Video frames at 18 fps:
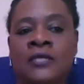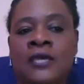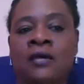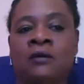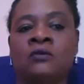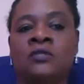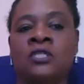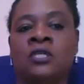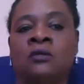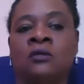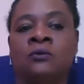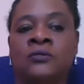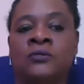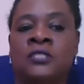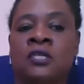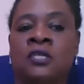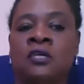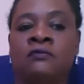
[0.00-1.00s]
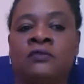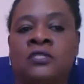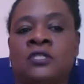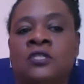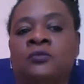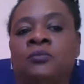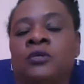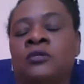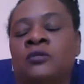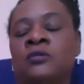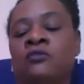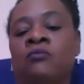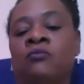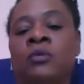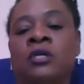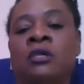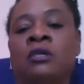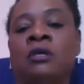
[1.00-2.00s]
housing, or services because of
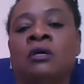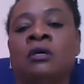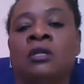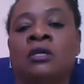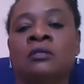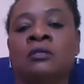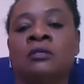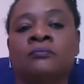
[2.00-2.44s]
my colour.